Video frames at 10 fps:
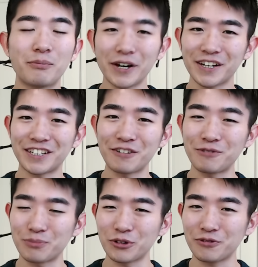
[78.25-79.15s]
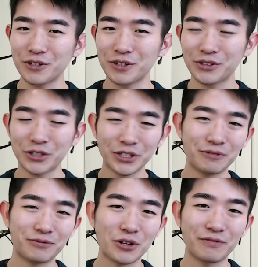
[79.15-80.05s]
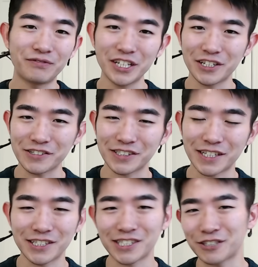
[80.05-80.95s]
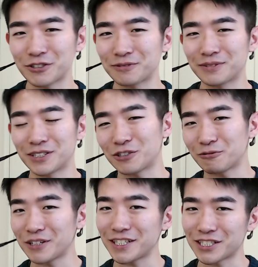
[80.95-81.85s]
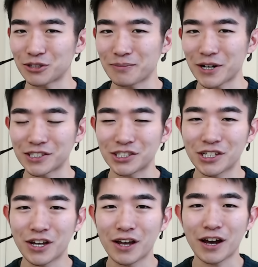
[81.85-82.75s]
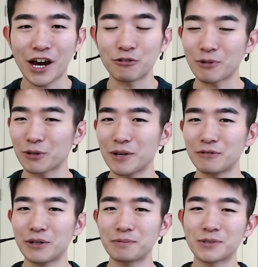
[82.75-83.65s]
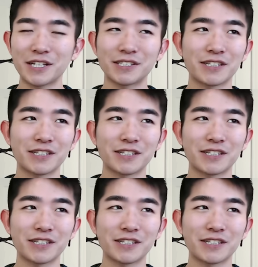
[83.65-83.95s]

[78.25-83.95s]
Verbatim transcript: But if you prefer learning from videos instead of, you know, reading too much, I'd recommend websites